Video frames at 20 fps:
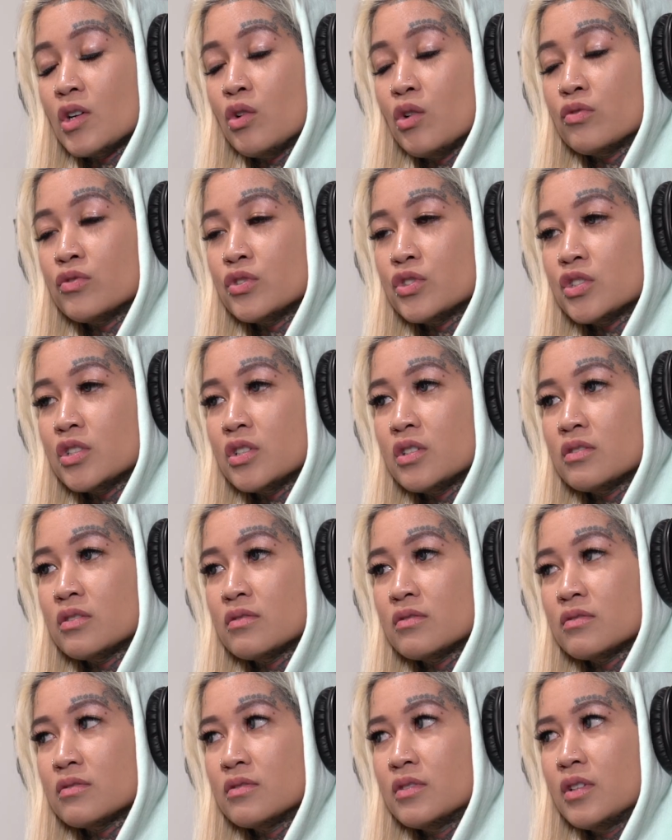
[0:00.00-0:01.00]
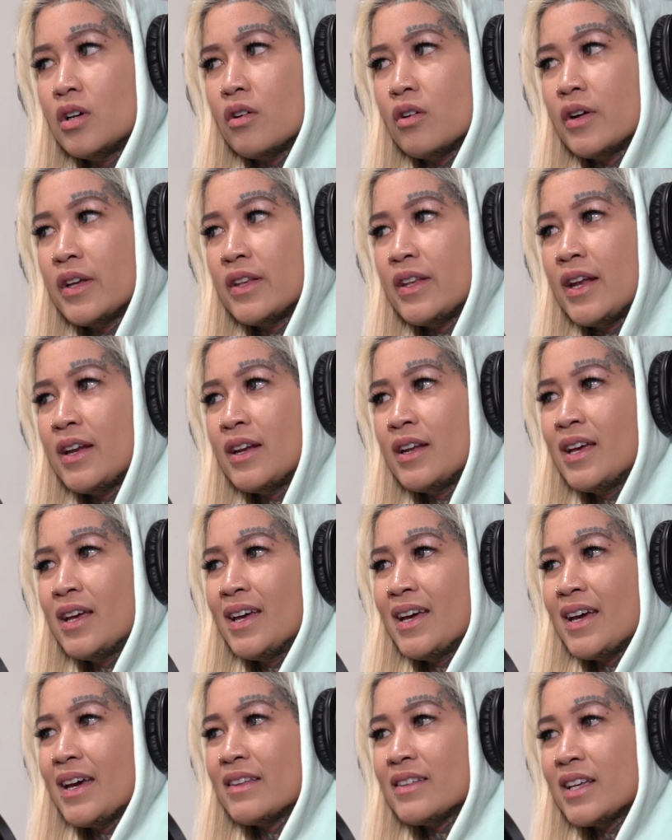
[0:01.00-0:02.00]
Oh, for sure. No, and
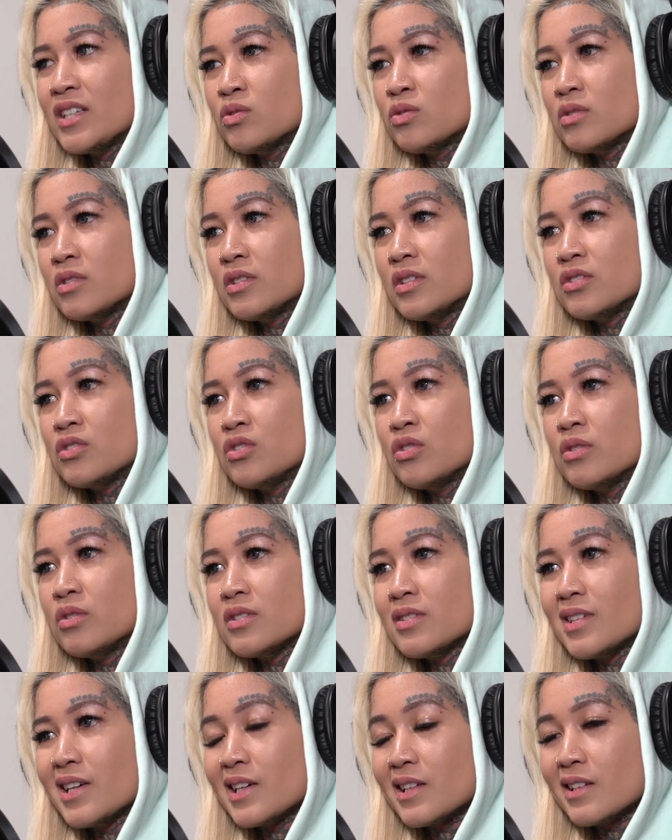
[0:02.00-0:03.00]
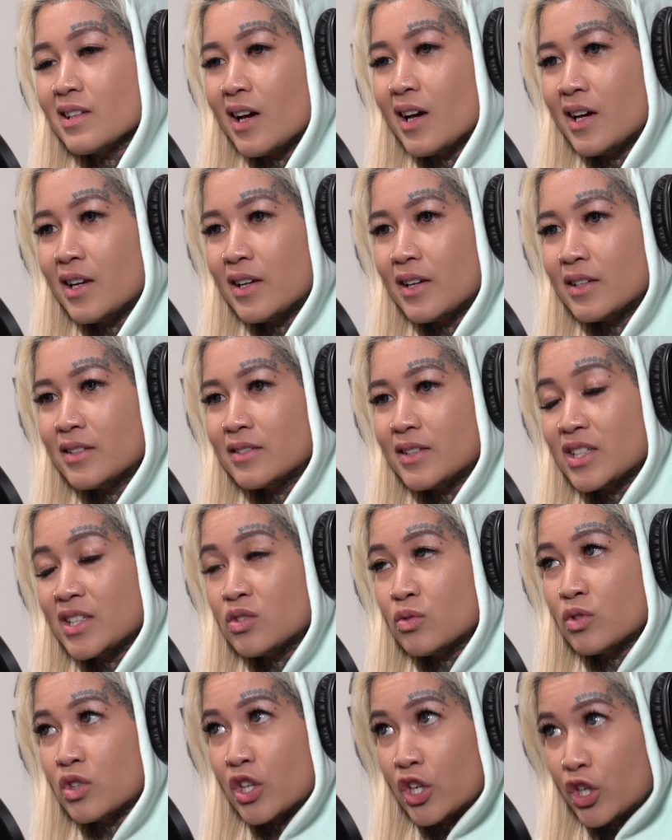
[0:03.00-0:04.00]
that's what it is too. It's like
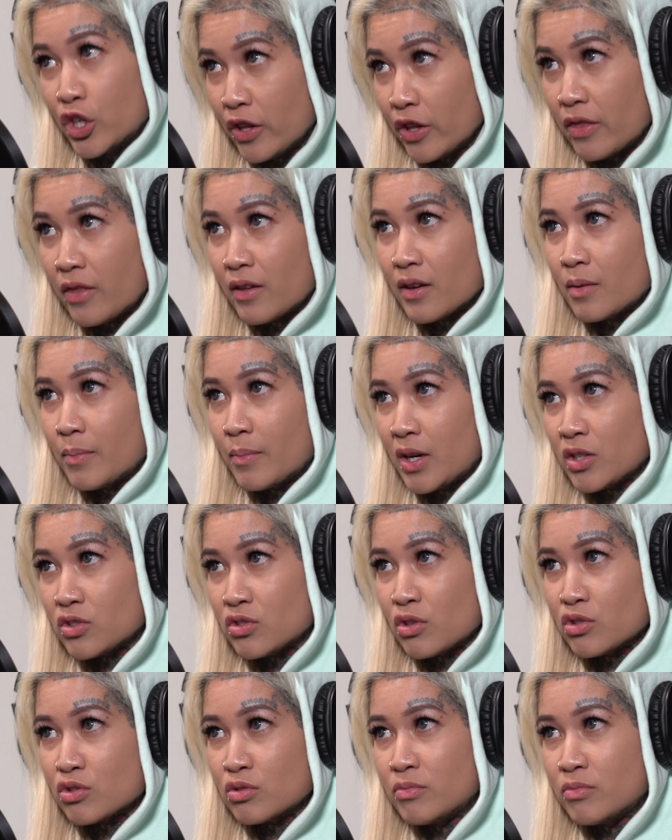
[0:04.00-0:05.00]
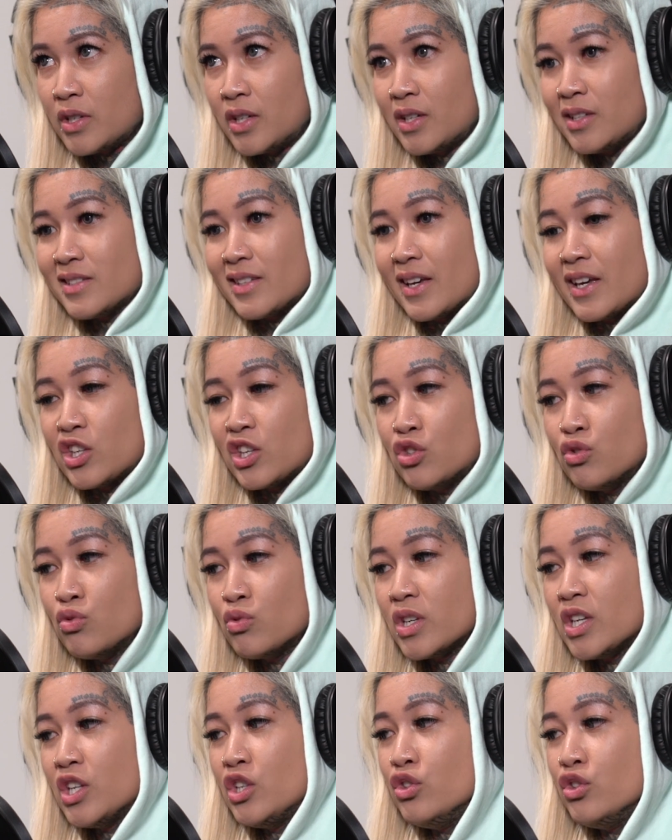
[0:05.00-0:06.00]
that's the good thing about social media. It's like
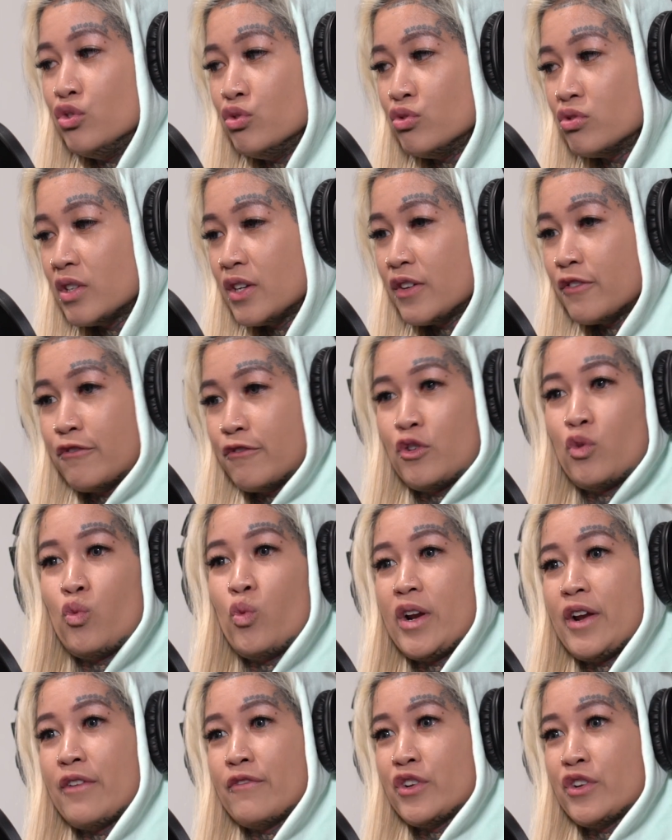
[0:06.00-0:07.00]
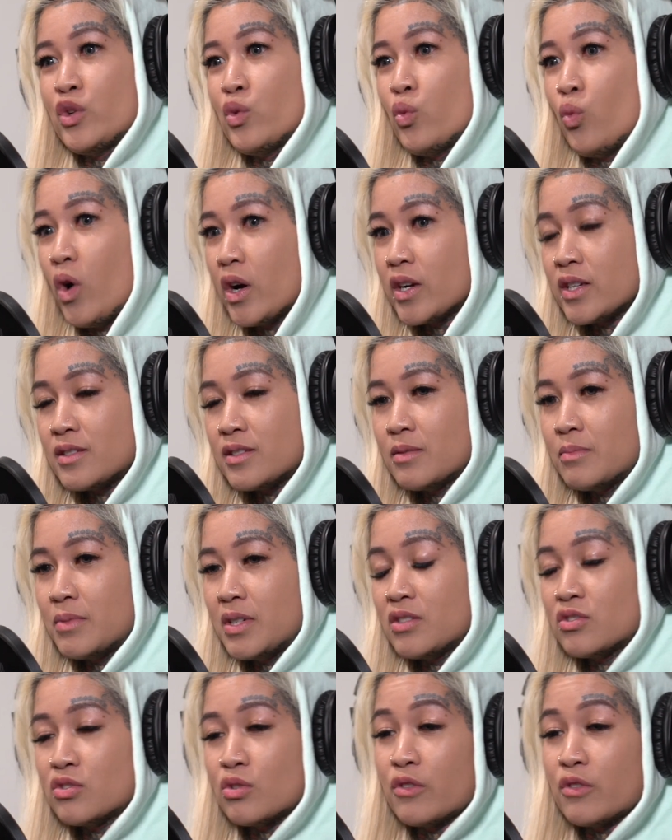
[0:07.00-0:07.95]
you can use it for whatever you want it to be.